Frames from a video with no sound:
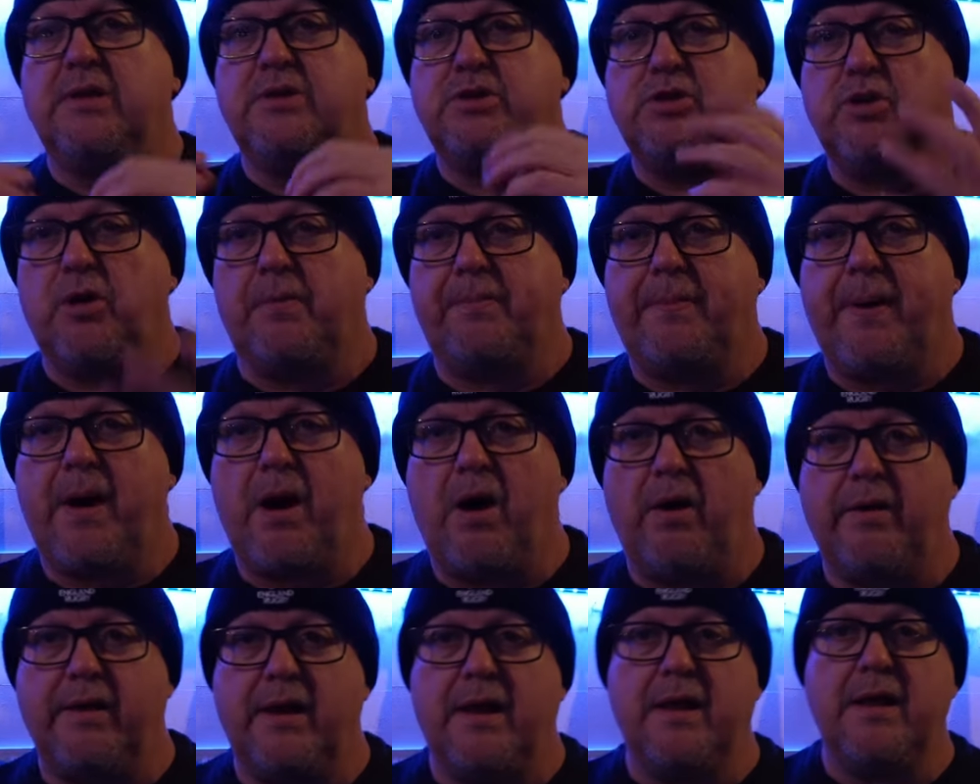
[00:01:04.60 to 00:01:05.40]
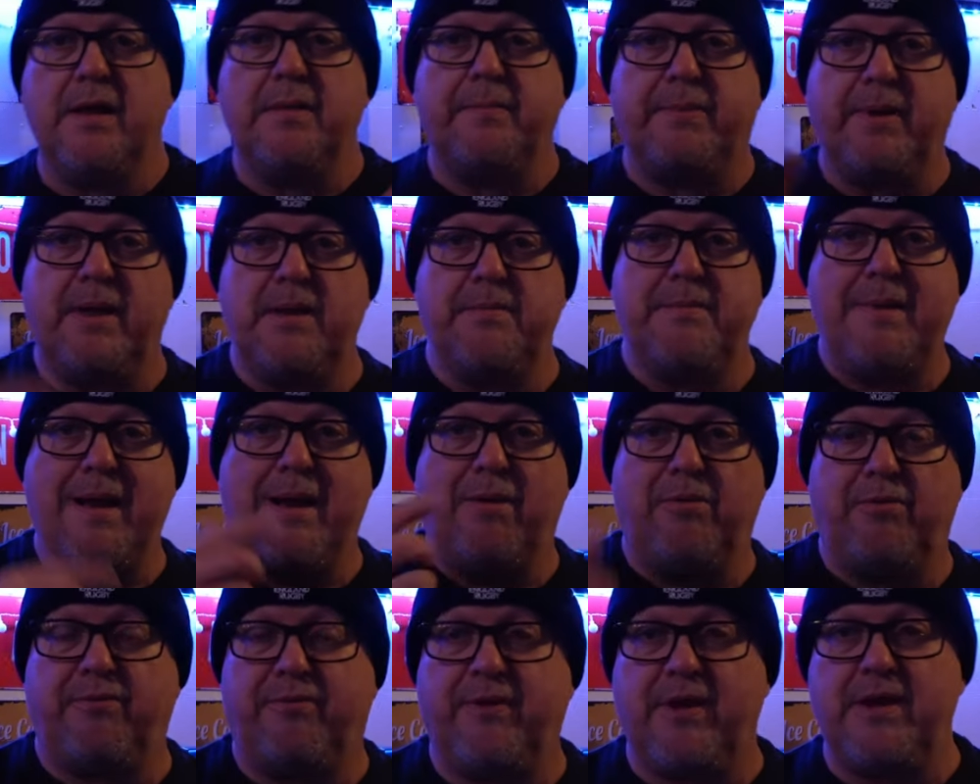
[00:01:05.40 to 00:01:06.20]
to your partner, be it
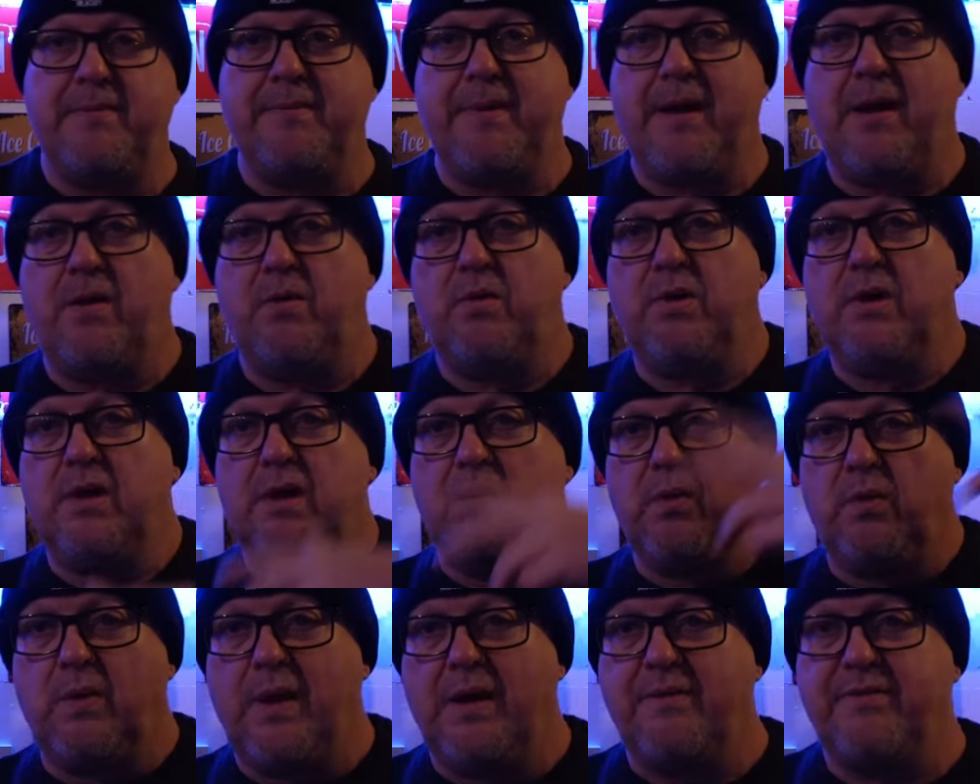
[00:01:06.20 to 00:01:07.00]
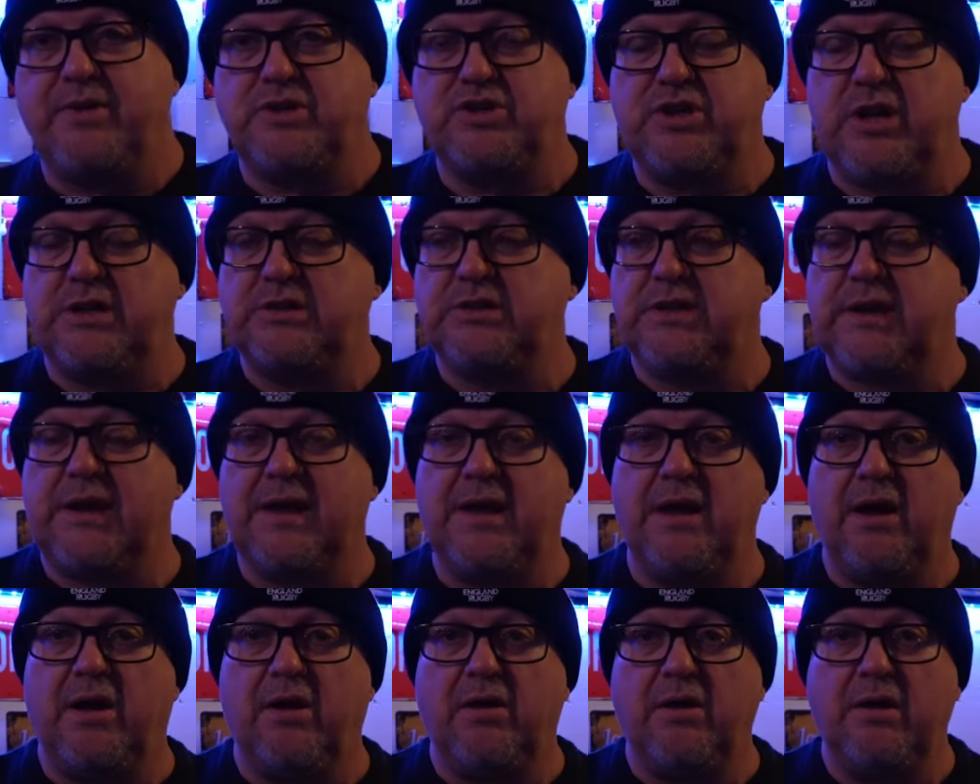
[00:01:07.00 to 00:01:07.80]
male, female, whatever gender
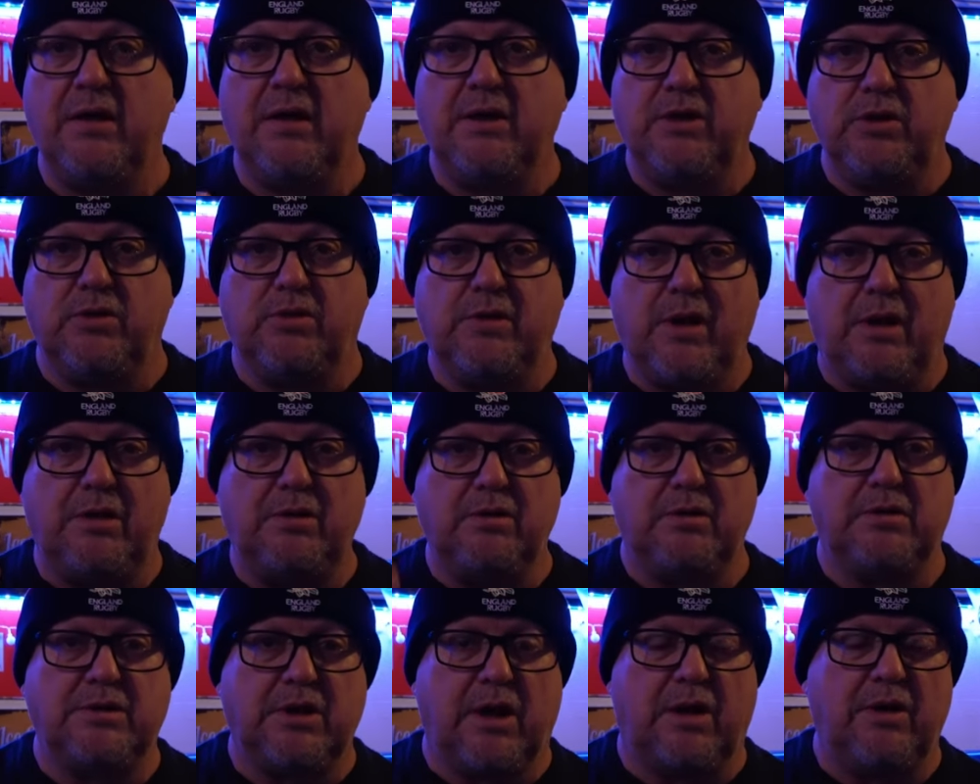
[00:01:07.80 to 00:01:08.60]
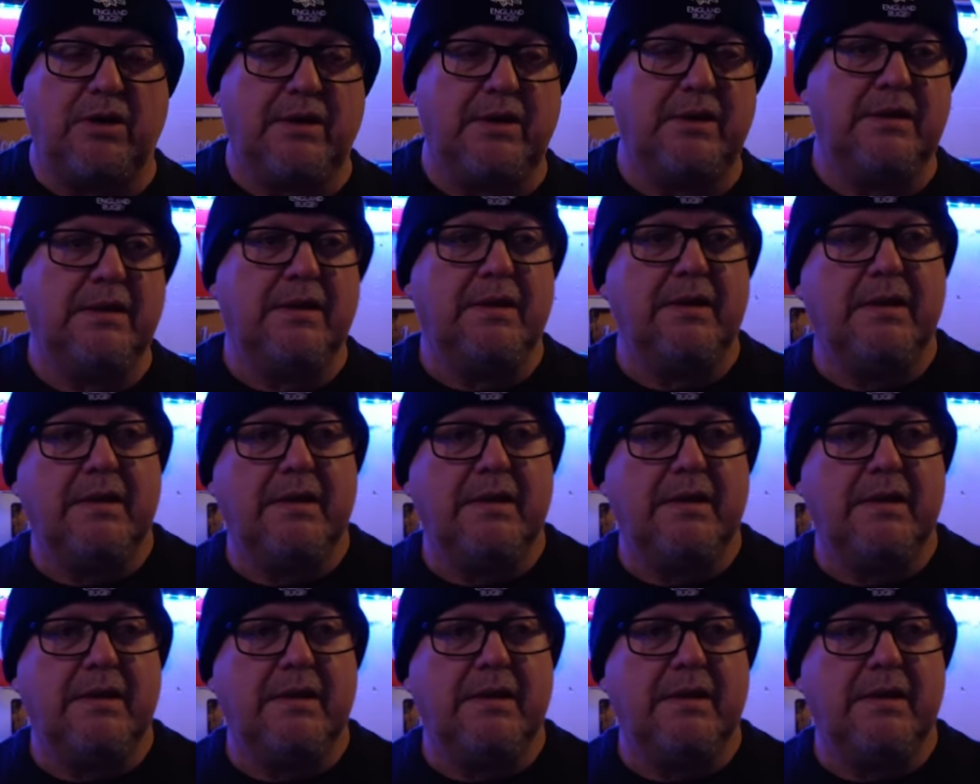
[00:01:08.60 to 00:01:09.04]
they are. You can go, look, darling,